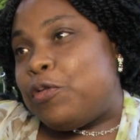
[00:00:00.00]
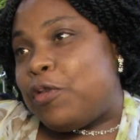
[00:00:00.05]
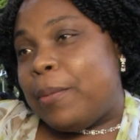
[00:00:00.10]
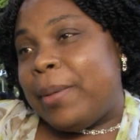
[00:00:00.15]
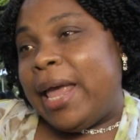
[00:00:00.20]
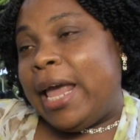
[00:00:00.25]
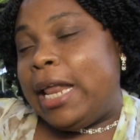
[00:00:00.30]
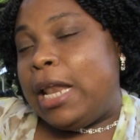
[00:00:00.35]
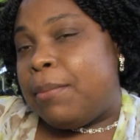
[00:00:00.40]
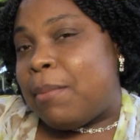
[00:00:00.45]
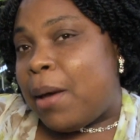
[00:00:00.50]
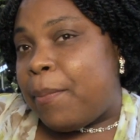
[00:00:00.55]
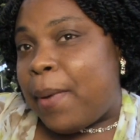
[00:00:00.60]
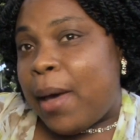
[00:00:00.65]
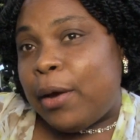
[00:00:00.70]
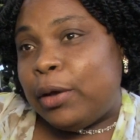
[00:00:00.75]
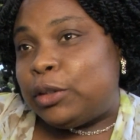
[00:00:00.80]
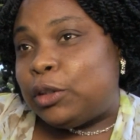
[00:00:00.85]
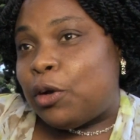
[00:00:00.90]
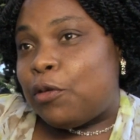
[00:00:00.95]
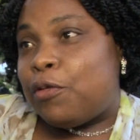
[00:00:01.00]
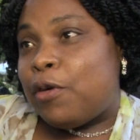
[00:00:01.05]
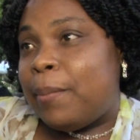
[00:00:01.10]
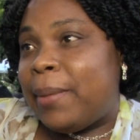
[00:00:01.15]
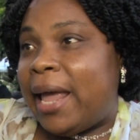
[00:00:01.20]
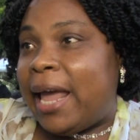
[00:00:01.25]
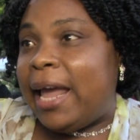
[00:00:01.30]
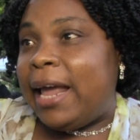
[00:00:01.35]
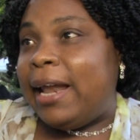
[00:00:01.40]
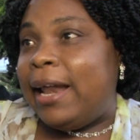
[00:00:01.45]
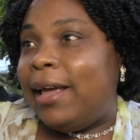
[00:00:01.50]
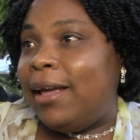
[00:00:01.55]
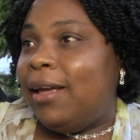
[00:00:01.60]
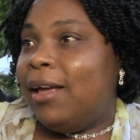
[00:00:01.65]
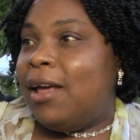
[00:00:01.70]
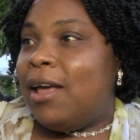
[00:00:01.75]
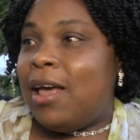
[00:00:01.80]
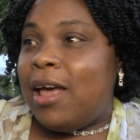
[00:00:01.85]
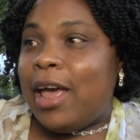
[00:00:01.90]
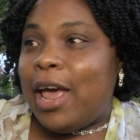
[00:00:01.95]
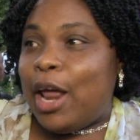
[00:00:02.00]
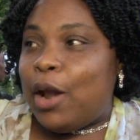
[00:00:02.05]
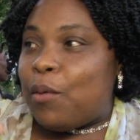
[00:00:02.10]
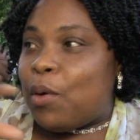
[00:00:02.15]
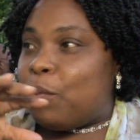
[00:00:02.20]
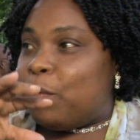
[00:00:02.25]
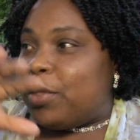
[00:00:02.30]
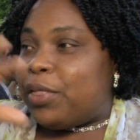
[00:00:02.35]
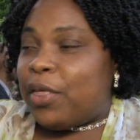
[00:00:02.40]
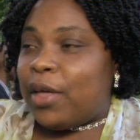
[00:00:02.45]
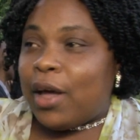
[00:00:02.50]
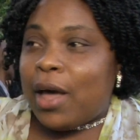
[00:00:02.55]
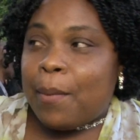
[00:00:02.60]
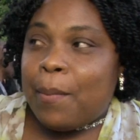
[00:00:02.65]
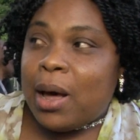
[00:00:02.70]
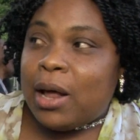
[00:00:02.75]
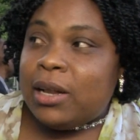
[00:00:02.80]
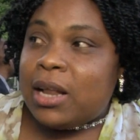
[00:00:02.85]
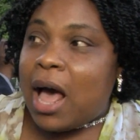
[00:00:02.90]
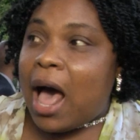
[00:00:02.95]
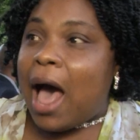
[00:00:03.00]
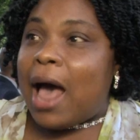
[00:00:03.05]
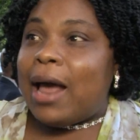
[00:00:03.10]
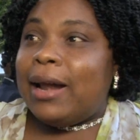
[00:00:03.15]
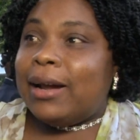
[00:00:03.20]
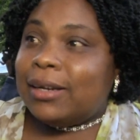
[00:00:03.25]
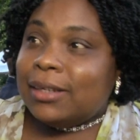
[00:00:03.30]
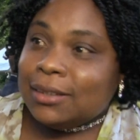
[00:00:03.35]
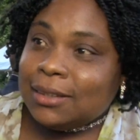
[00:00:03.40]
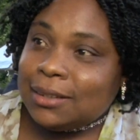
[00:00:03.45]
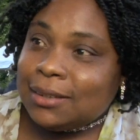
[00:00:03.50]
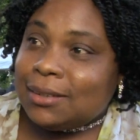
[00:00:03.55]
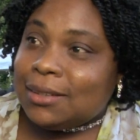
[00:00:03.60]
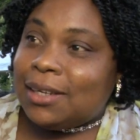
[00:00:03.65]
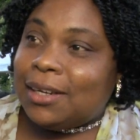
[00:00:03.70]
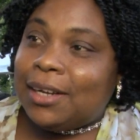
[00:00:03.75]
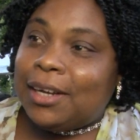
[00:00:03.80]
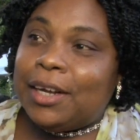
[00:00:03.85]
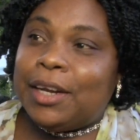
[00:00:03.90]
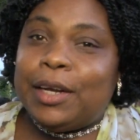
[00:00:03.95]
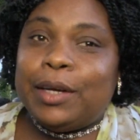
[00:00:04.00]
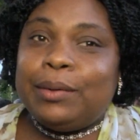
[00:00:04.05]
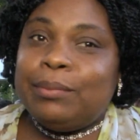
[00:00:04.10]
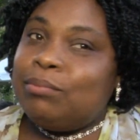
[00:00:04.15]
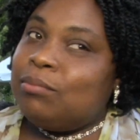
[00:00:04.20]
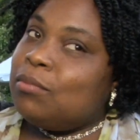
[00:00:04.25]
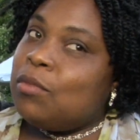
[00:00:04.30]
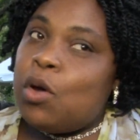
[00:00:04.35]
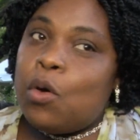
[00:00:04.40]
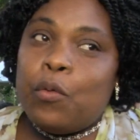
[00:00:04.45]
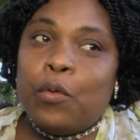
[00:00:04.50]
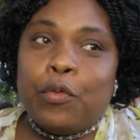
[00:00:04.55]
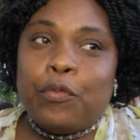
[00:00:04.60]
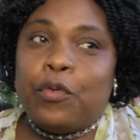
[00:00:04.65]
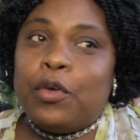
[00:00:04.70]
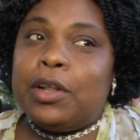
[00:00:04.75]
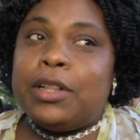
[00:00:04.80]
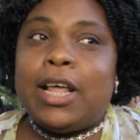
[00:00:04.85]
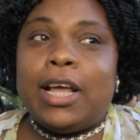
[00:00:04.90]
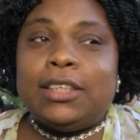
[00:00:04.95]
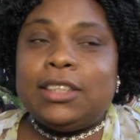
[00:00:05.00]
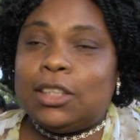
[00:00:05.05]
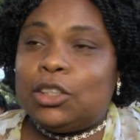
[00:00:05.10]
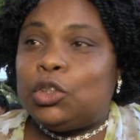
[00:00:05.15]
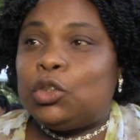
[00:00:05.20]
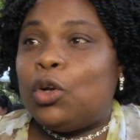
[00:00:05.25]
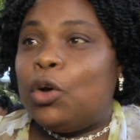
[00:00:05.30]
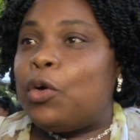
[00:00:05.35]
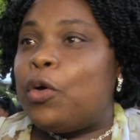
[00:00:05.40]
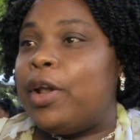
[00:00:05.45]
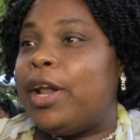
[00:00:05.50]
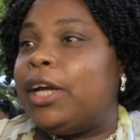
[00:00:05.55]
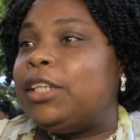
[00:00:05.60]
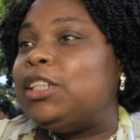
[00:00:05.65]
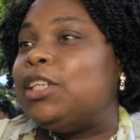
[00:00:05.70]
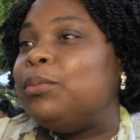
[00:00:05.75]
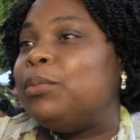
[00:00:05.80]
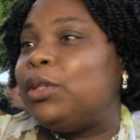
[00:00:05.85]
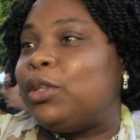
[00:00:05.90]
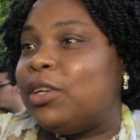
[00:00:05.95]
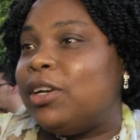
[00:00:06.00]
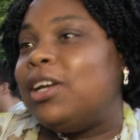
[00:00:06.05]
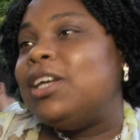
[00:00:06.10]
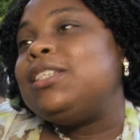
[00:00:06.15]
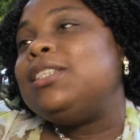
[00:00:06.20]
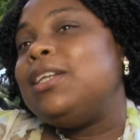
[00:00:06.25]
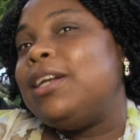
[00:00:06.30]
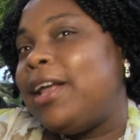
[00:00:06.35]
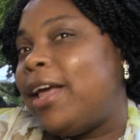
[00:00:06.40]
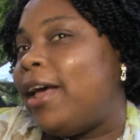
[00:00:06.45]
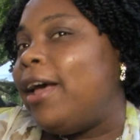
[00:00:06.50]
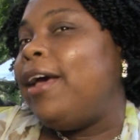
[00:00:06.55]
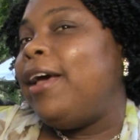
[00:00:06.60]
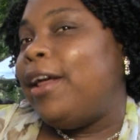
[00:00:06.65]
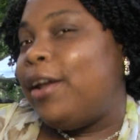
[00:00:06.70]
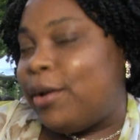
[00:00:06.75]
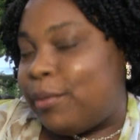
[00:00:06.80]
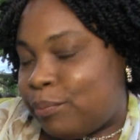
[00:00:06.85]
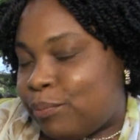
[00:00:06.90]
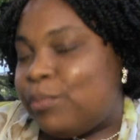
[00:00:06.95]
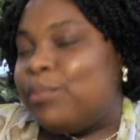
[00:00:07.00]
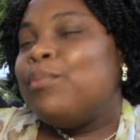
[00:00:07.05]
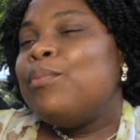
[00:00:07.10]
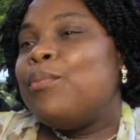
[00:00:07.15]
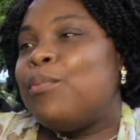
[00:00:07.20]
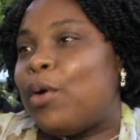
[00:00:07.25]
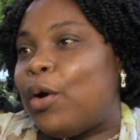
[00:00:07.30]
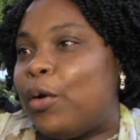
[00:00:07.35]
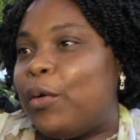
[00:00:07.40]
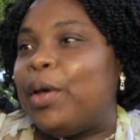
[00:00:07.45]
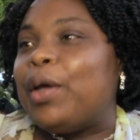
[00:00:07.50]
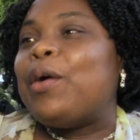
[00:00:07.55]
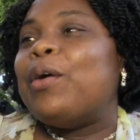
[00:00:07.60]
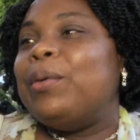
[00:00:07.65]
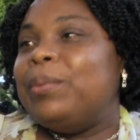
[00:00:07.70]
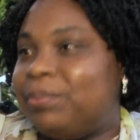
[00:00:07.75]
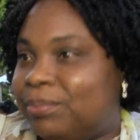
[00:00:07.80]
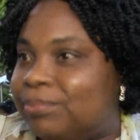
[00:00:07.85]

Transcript: from Haiti, my parents are from Haiti. And when we think about the islands and we feel there is a strong connection between us and, and Puerto Rico.